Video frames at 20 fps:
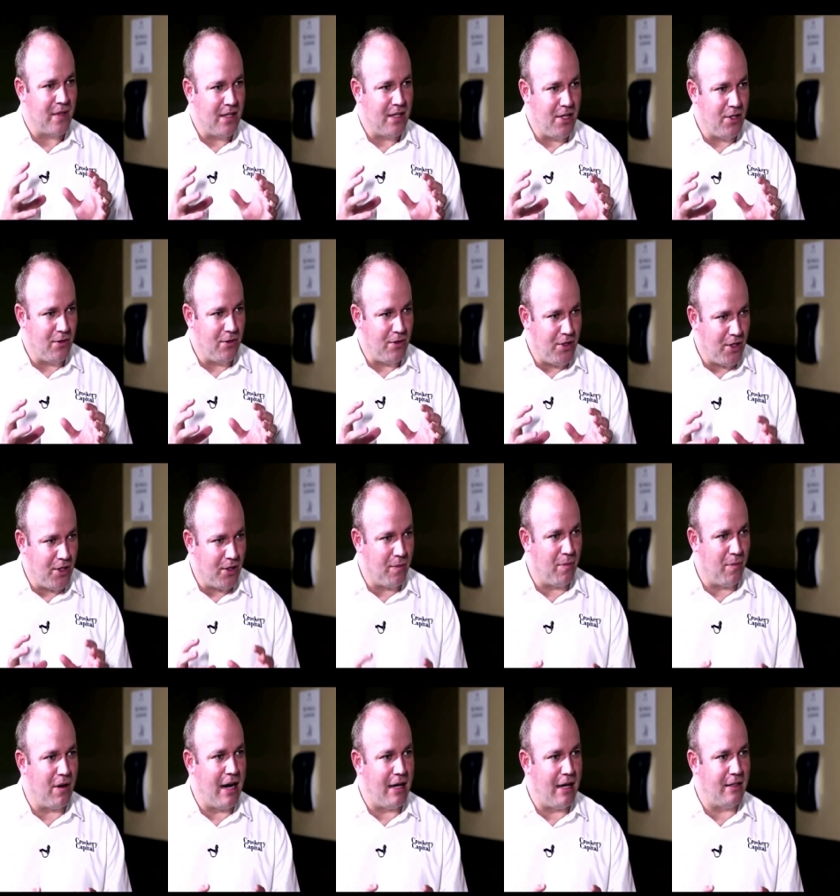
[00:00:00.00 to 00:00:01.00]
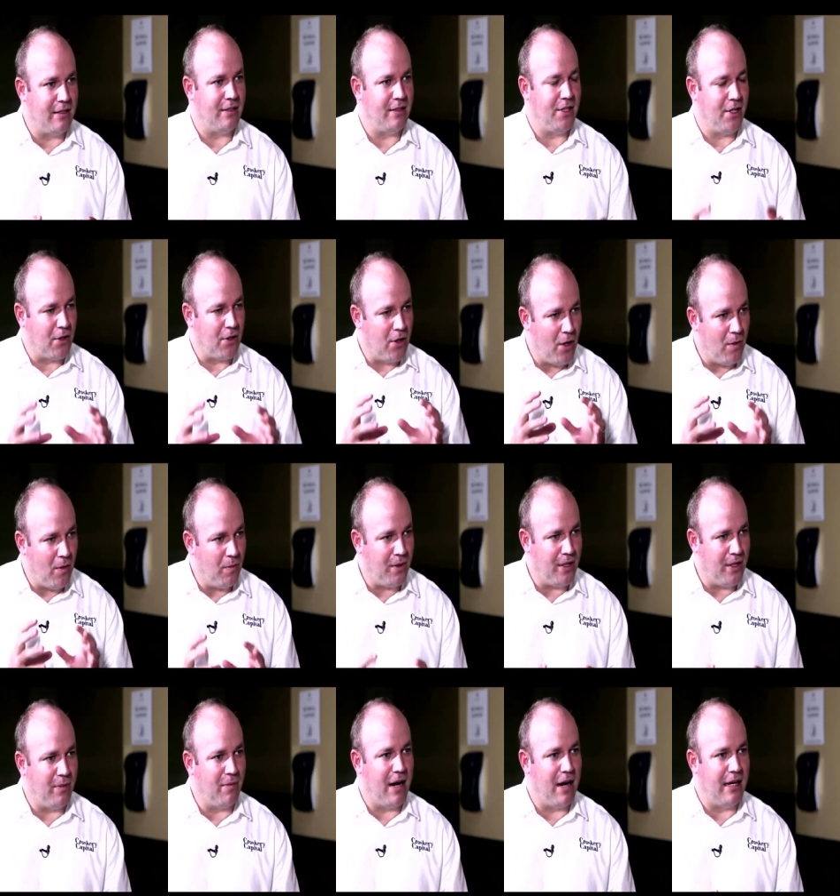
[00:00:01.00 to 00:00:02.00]
you know, your brand, your
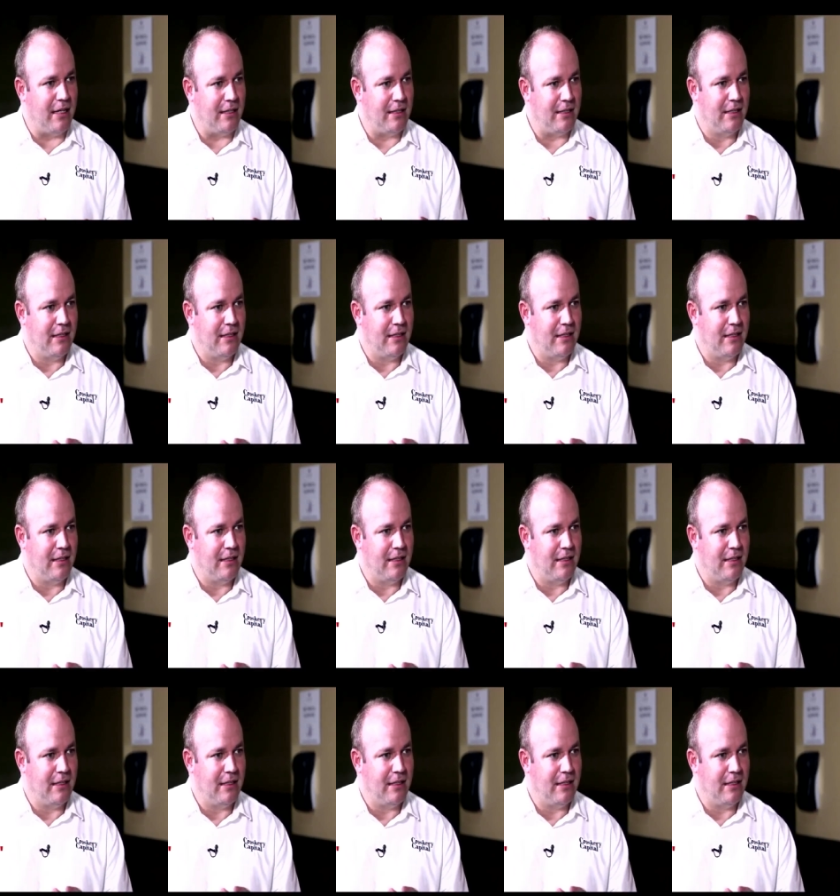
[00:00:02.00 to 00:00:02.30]
company brand.